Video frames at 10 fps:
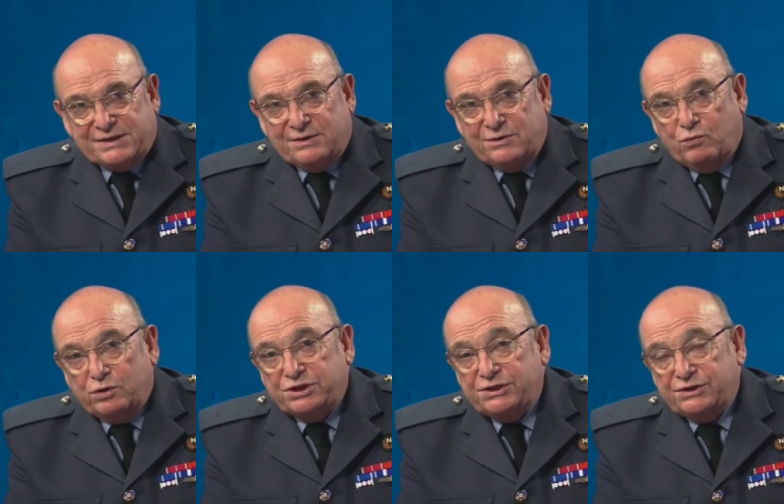that the
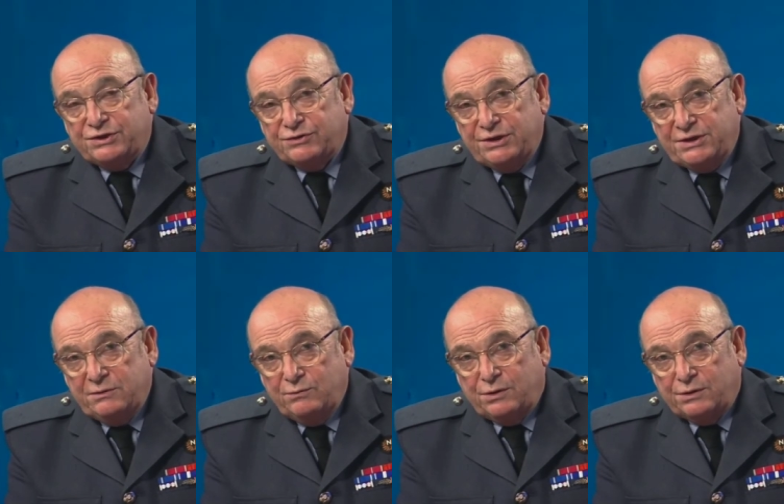Washington
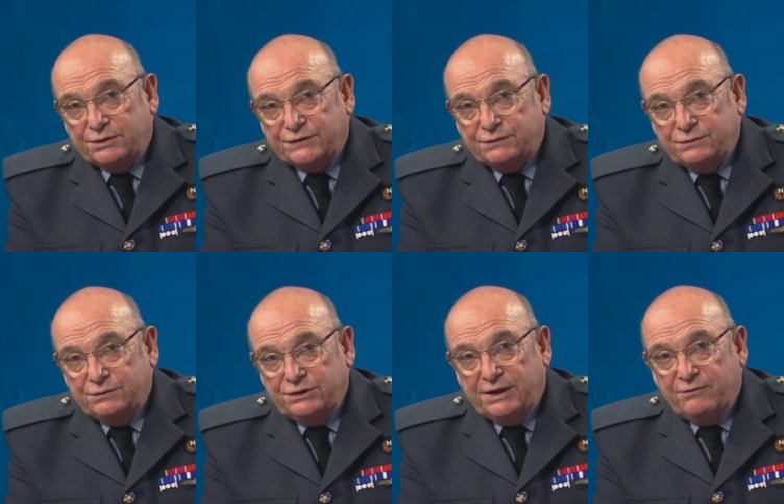Treaty was
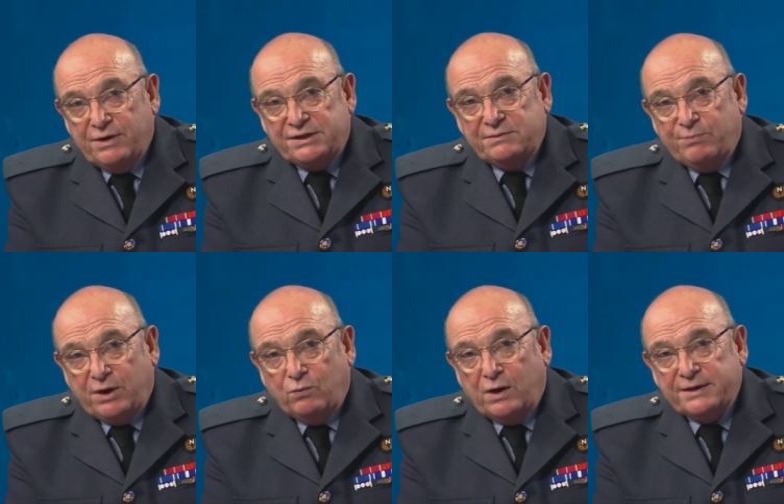generated by
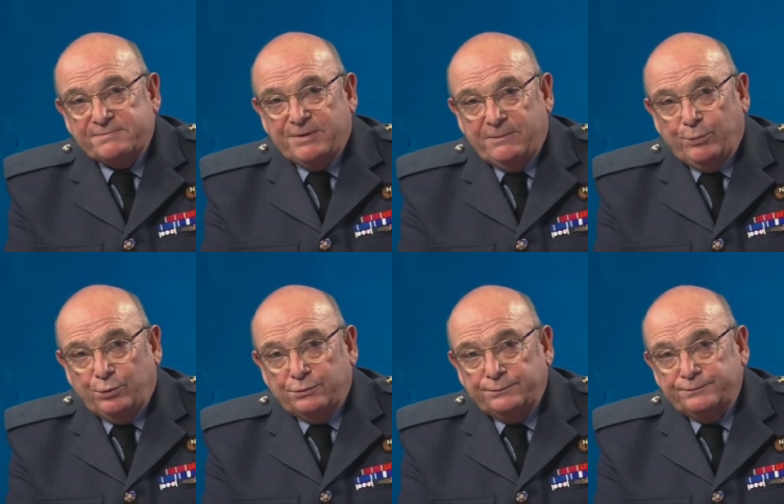wise people